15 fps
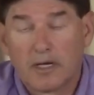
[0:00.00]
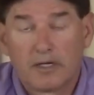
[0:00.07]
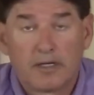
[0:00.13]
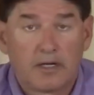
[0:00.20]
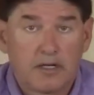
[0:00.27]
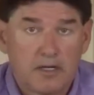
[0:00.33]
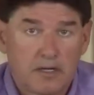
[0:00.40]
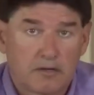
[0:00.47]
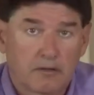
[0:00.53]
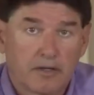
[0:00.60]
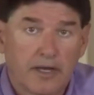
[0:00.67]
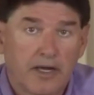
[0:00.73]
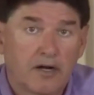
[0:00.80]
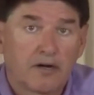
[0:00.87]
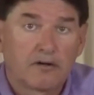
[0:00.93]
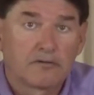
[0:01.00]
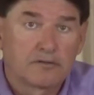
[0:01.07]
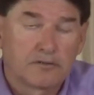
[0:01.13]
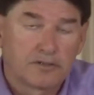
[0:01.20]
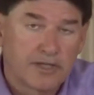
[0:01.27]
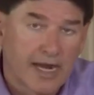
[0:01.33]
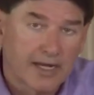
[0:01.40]
And then a year later,
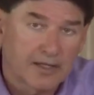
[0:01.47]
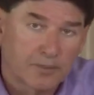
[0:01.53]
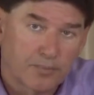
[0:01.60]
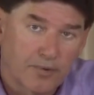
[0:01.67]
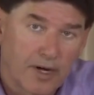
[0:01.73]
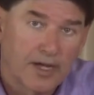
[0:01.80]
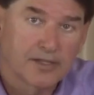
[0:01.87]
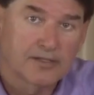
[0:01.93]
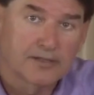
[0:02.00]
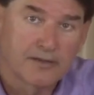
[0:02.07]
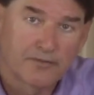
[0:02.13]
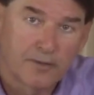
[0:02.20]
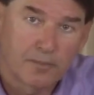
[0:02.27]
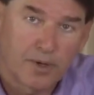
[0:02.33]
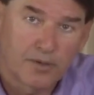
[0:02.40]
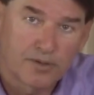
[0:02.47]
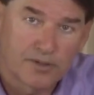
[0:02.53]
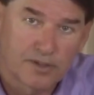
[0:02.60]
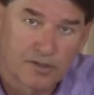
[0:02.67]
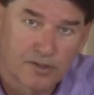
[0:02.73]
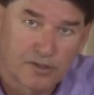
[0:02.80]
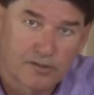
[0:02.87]
jacked the price of the
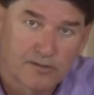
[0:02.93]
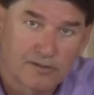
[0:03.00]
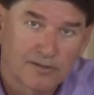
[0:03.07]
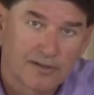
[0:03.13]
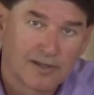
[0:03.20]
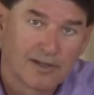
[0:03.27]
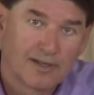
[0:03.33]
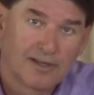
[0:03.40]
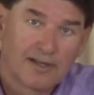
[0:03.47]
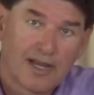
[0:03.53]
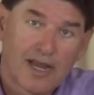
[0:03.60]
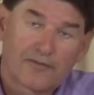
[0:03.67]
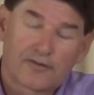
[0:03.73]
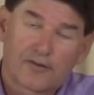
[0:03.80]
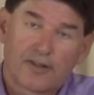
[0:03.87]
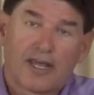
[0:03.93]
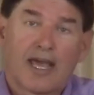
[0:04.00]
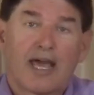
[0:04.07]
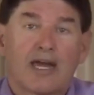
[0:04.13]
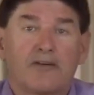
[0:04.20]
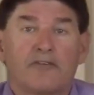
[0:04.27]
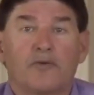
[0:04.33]
postage after they
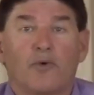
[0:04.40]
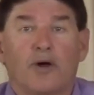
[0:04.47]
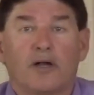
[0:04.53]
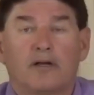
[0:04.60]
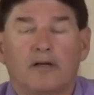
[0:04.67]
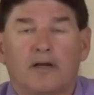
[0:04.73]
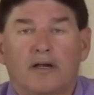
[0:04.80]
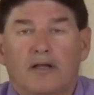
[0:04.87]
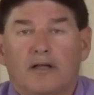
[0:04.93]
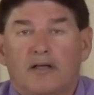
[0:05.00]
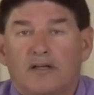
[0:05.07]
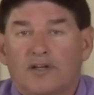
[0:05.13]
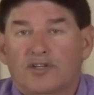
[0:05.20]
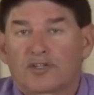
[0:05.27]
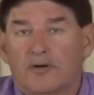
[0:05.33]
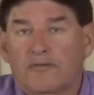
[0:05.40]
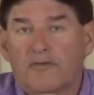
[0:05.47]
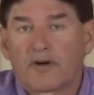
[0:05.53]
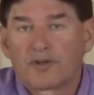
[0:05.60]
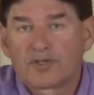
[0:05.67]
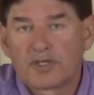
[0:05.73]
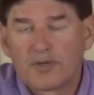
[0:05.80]
had everyone
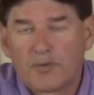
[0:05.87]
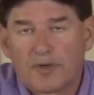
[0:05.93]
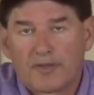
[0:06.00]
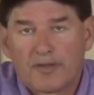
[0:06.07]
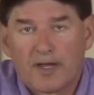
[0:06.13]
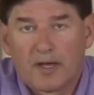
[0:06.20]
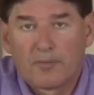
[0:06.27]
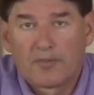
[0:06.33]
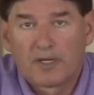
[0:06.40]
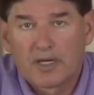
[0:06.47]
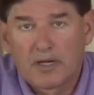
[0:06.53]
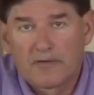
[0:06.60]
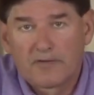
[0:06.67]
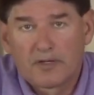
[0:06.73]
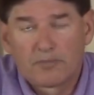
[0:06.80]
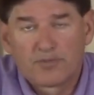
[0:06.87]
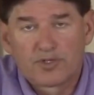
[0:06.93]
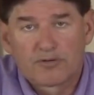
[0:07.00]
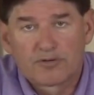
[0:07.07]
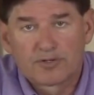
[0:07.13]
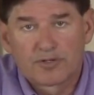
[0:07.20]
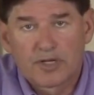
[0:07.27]
traversing with them to give them
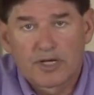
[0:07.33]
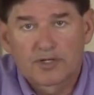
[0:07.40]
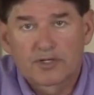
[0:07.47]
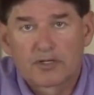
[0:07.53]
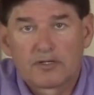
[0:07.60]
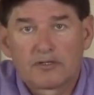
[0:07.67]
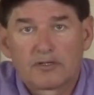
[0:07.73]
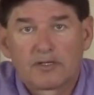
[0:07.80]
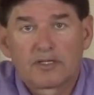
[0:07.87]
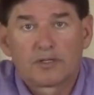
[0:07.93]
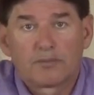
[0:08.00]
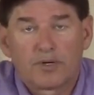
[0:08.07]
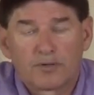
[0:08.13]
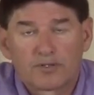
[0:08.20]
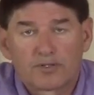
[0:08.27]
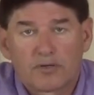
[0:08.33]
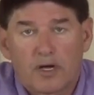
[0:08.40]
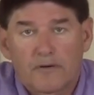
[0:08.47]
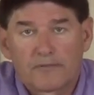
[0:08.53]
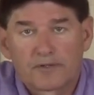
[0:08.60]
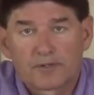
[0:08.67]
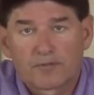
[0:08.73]
jurisdiction that the post
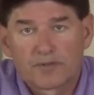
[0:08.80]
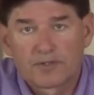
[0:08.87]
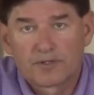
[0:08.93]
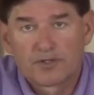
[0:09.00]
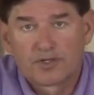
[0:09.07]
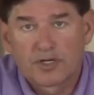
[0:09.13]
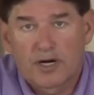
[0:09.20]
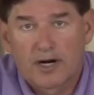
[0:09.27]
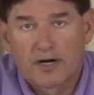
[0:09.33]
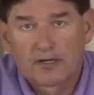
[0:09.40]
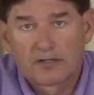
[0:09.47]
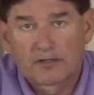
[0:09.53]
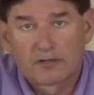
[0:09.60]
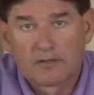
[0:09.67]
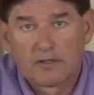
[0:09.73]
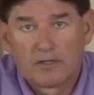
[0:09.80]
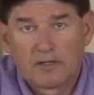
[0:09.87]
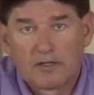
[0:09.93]
office was in charge.